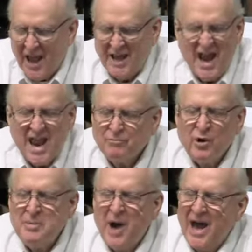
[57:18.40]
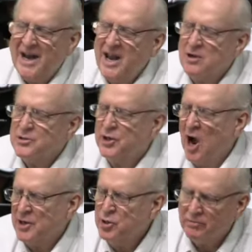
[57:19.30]
And everybody else,
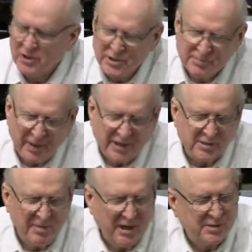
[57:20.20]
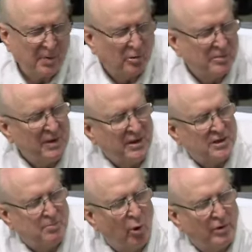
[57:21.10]
God, you even speak to me and spoke to me
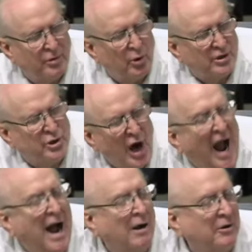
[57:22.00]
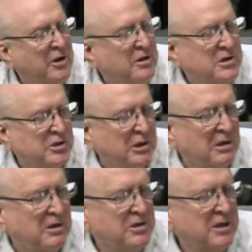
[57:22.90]
this morning through a child in this
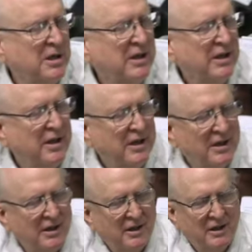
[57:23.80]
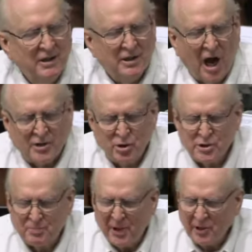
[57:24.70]
church. God, your
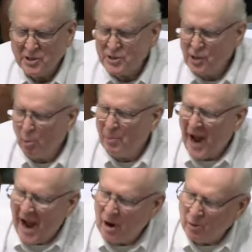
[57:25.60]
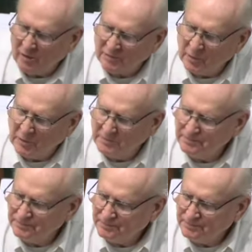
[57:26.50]
spirit is so powerful.